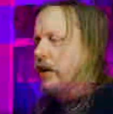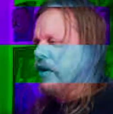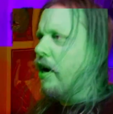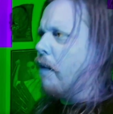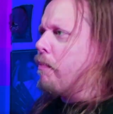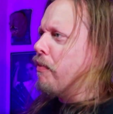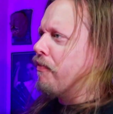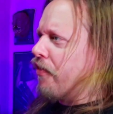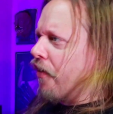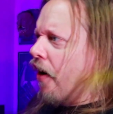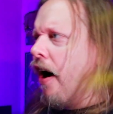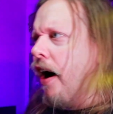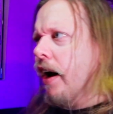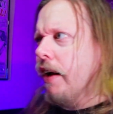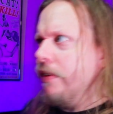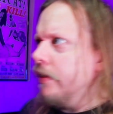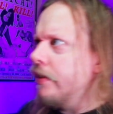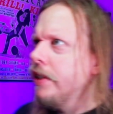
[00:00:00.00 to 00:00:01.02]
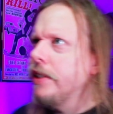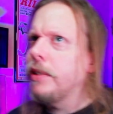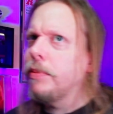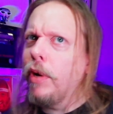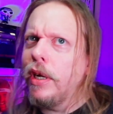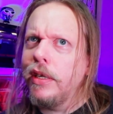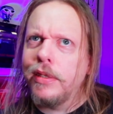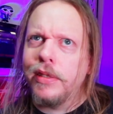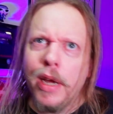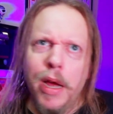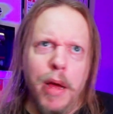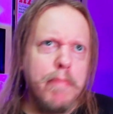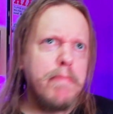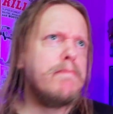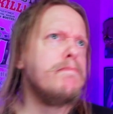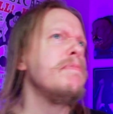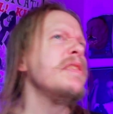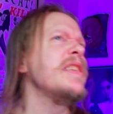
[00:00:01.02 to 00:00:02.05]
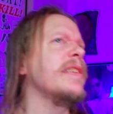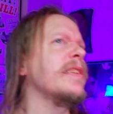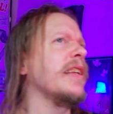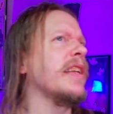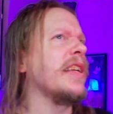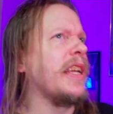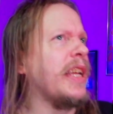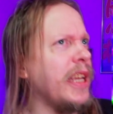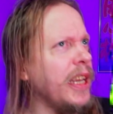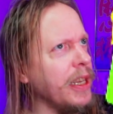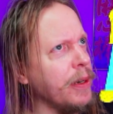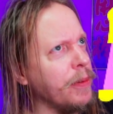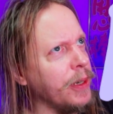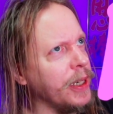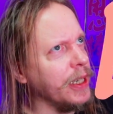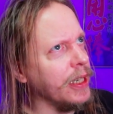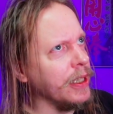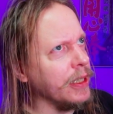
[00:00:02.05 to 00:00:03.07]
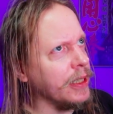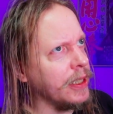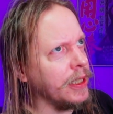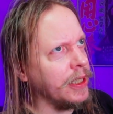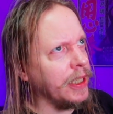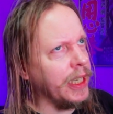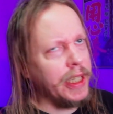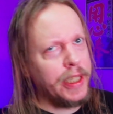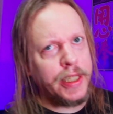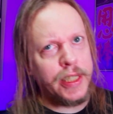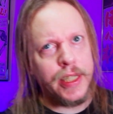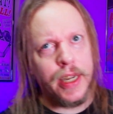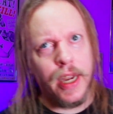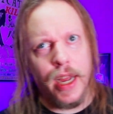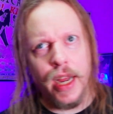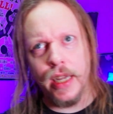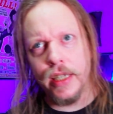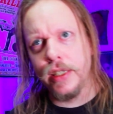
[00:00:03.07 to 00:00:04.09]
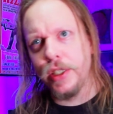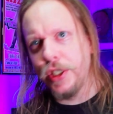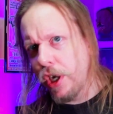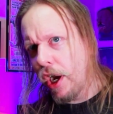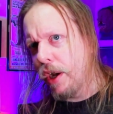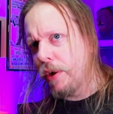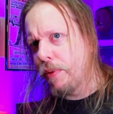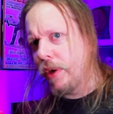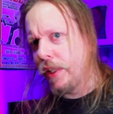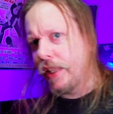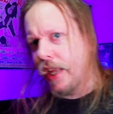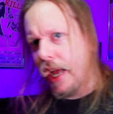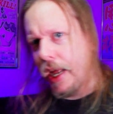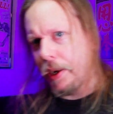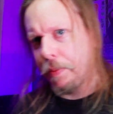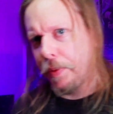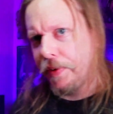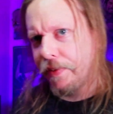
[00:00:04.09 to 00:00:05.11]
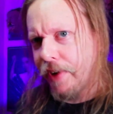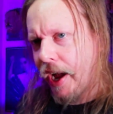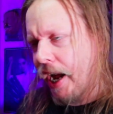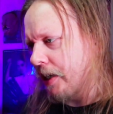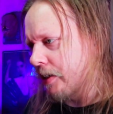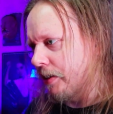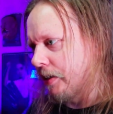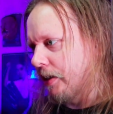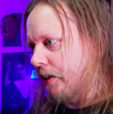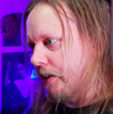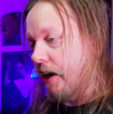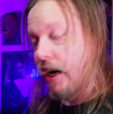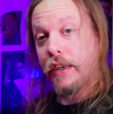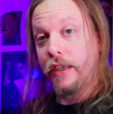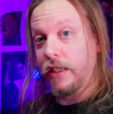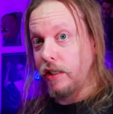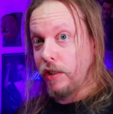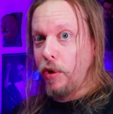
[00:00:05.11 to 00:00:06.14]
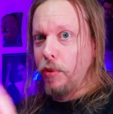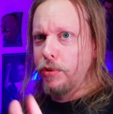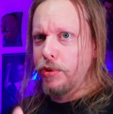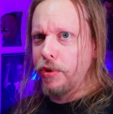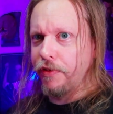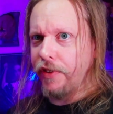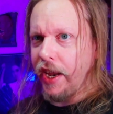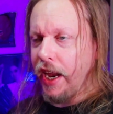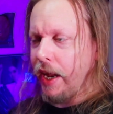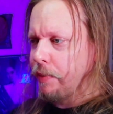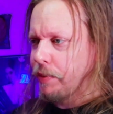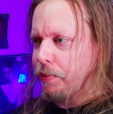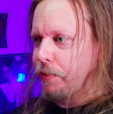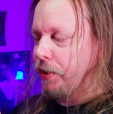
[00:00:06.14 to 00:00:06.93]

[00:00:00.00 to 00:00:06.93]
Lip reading: Number 5, this one's a bit curious. It's a genre that we've actually gotten loads of games.